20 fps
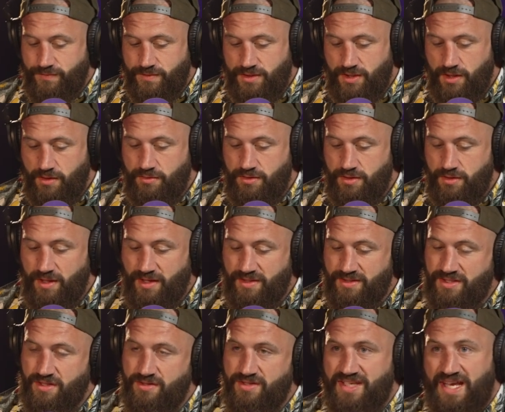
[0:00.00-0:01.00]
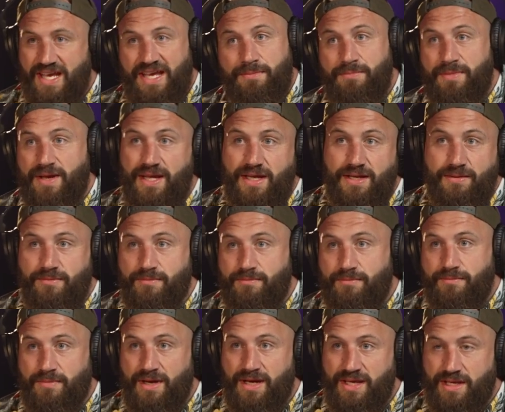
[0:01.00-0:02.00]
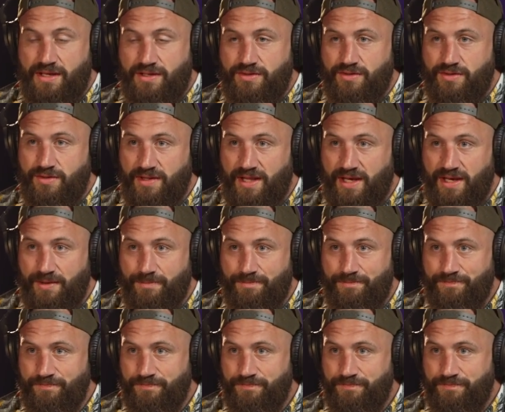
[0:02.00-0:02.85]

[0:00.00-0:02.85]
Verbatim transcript: So do that. So say me and Maggie are doing that